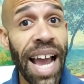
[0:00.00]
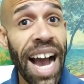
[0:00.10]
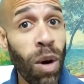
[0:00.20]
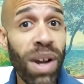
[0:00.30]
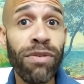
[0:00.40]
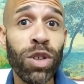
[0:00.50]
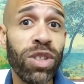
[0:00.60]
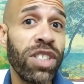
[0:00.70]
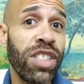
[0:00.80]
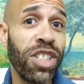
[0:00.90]

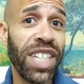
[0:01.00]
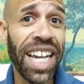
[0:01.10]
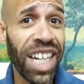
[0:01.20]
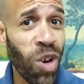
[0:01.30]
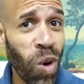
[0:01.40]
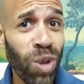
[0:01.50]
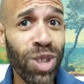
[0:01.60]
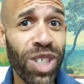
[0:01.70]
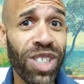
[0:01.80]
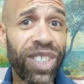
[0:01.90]
However, you're getting
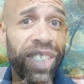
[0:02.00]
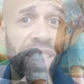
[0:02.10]
older,